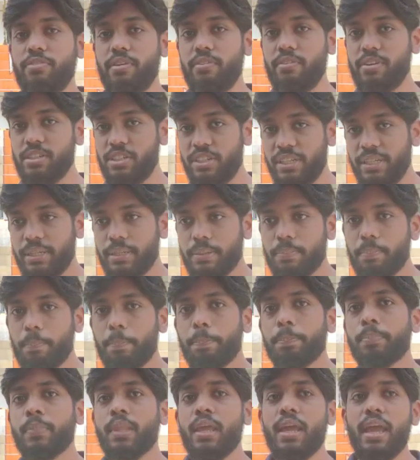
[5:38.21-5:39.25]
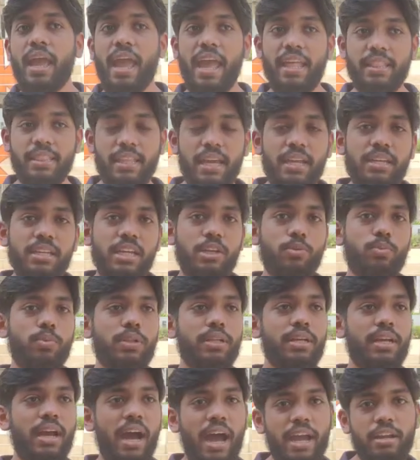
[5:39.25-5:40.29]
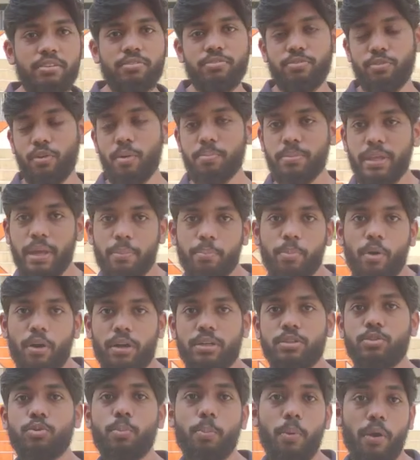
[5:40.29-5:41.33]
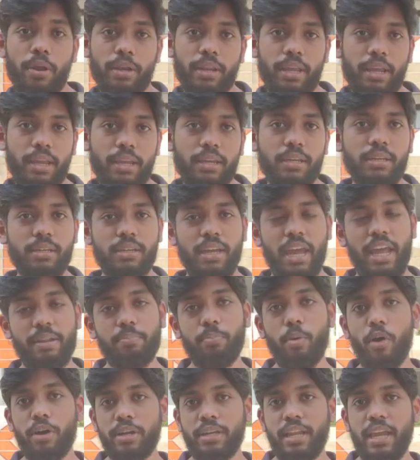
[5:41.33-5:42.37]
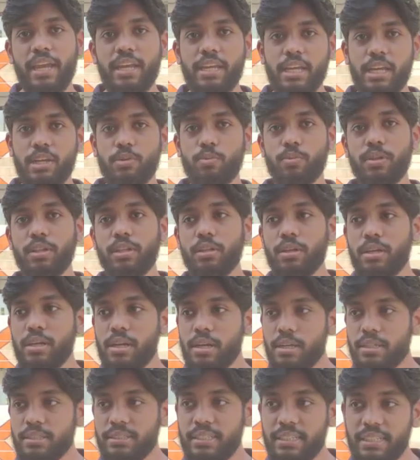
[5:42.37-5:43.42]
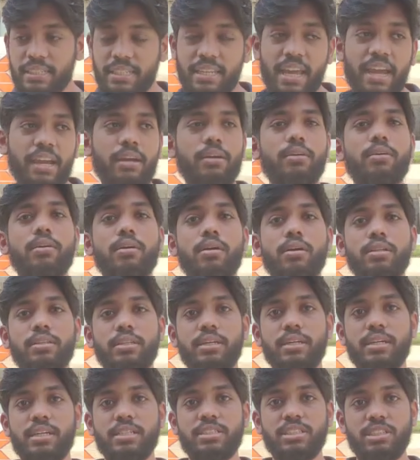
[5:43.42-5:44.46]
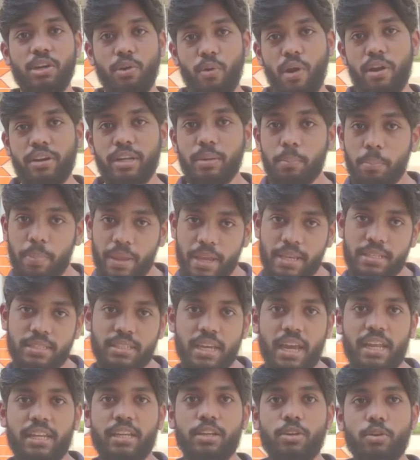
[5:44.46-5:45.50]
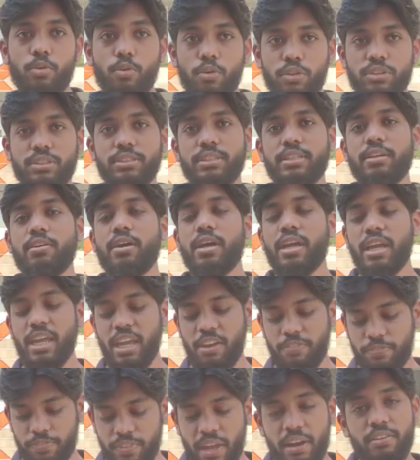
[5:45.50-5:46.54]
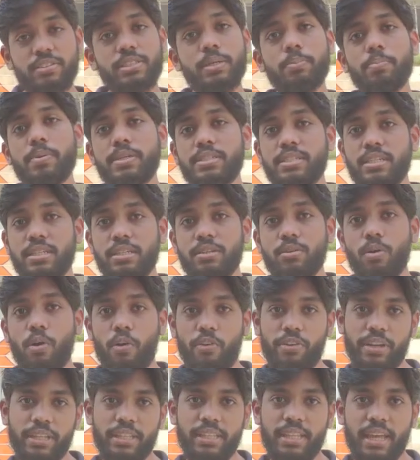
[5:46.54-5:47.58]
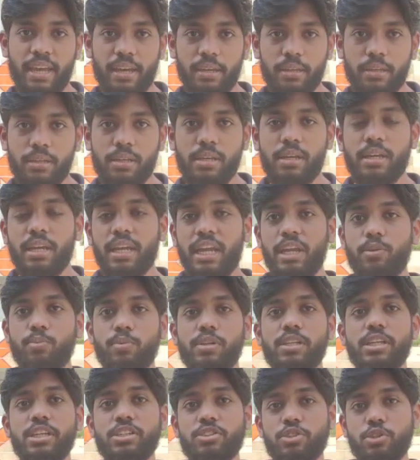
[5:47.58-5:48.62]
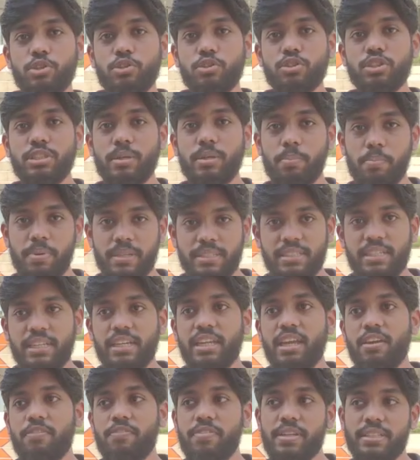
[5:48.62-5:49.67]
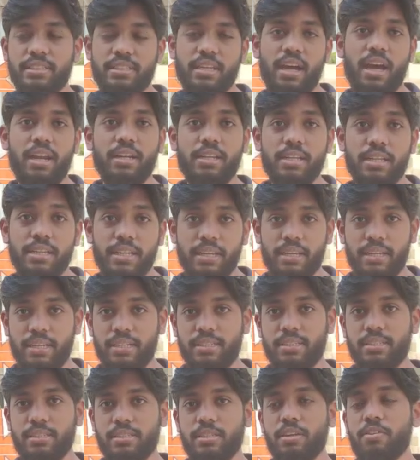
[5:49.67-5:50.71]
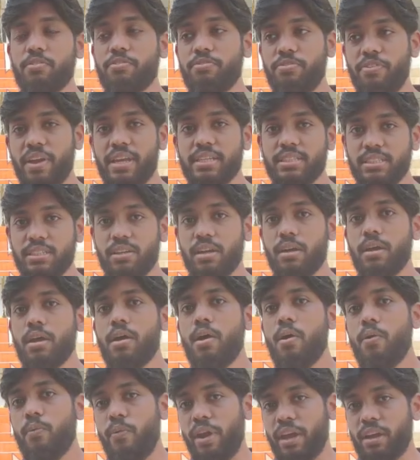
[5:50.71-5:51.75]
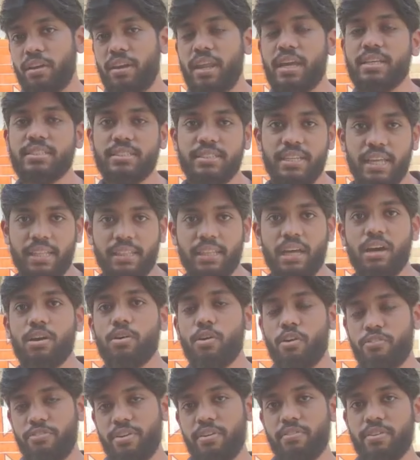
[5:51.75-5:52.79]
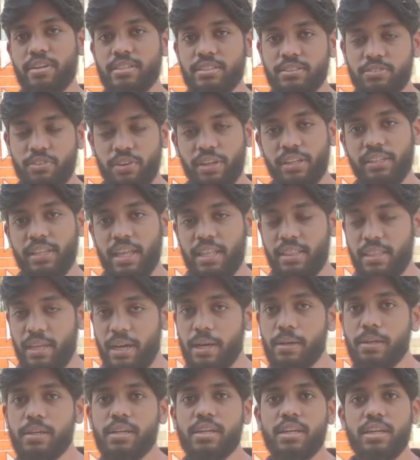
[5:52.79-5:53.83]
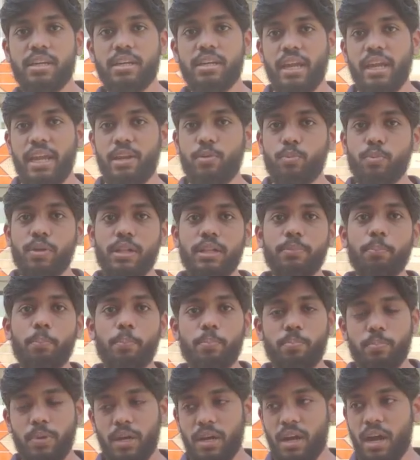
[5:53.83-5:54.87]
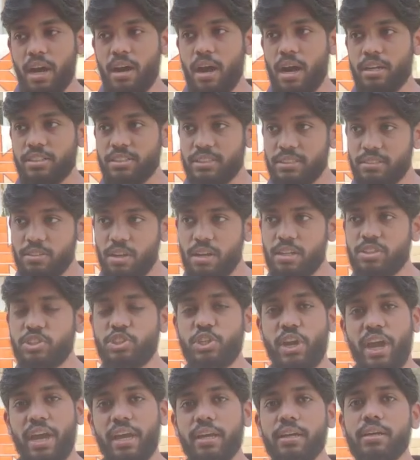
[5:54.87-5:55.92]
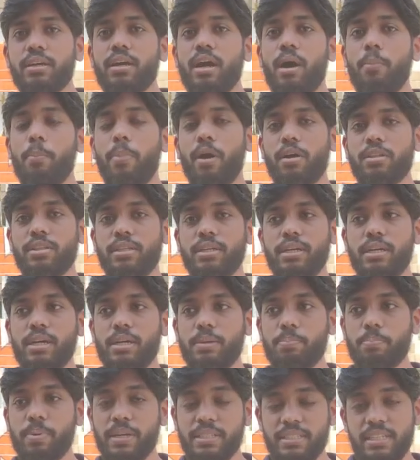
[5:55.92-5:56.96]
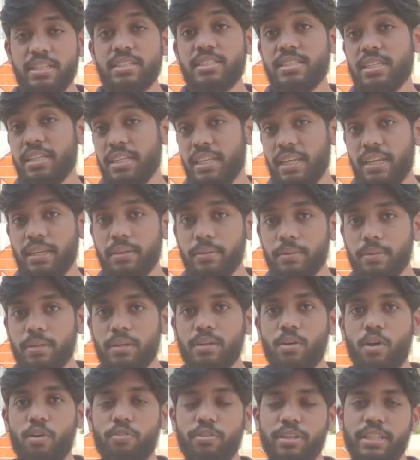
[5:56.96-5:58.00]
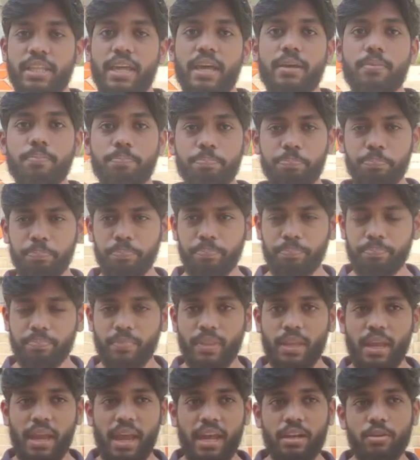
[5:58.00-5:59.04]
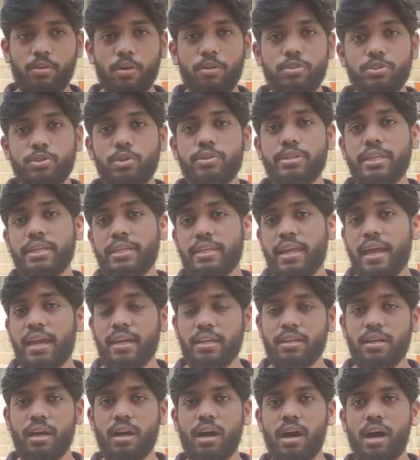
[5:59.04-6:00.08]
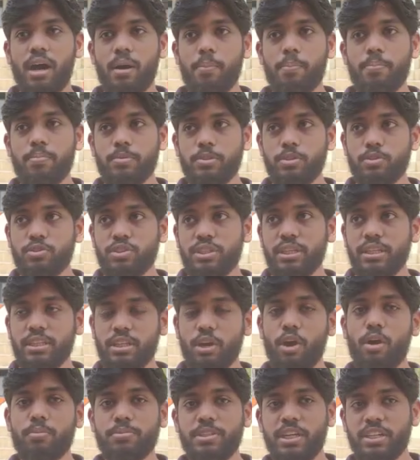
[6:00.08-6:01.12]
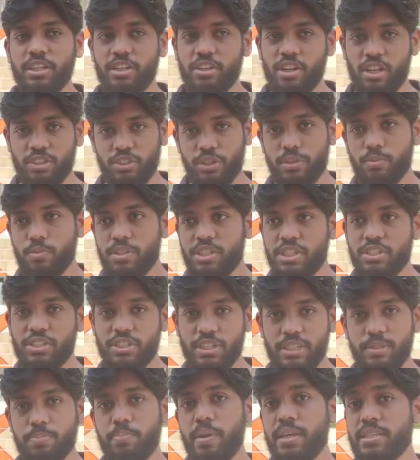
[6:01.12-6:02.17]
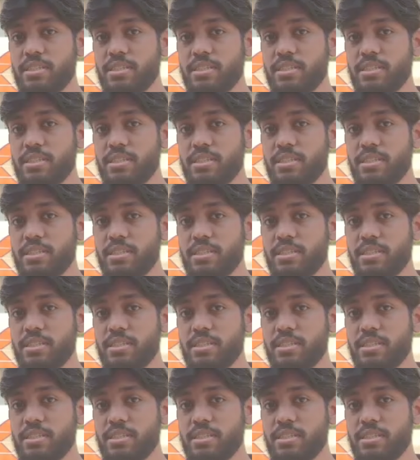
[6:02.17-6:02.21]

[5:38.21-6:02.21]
their favorite drink. And then it will guide from that point to point A. At point A, it will detect the surrounding place and it looks, if there's a person already there, it will introduce the person. If it's under its face recognized data or favorite drink data, it will share about the person sitting over there and also detect using the object detection, which is just